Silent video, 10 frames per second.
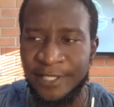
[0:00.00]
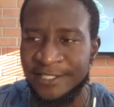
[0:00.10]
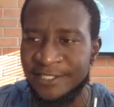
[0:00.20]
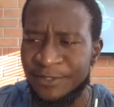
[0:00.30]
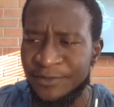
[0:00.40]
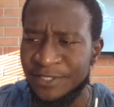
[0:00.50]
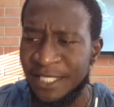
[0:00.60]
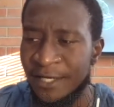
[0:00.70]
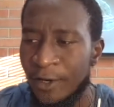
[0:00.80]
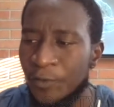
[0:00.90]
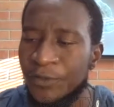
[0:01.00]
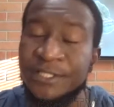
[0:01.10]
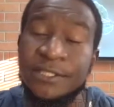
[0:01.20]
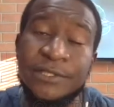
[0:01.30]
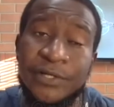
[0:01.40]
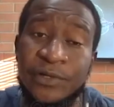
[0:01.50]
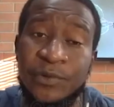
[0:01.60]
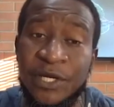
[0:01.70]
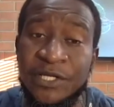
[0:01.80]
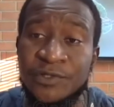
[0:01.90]
somebody was like, oh, this is a great
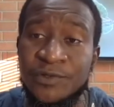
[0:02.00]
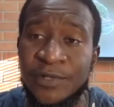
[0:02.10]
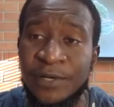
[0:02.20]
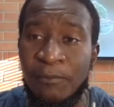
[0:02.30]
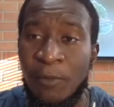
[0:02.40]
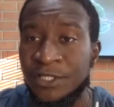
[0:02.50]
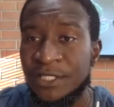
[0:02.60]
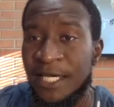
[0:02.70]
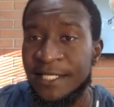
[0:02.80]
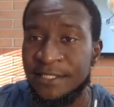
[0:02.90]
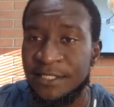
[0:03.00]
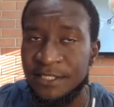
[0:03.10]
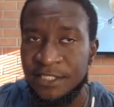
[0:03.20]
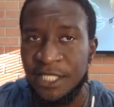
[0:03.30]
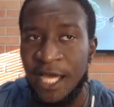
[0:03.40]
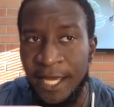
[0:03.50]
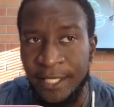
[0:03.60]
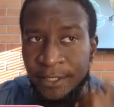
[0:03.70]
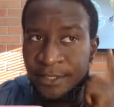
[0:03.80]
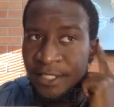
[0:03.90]
way to immortalize this
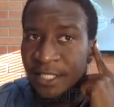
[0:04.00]
child.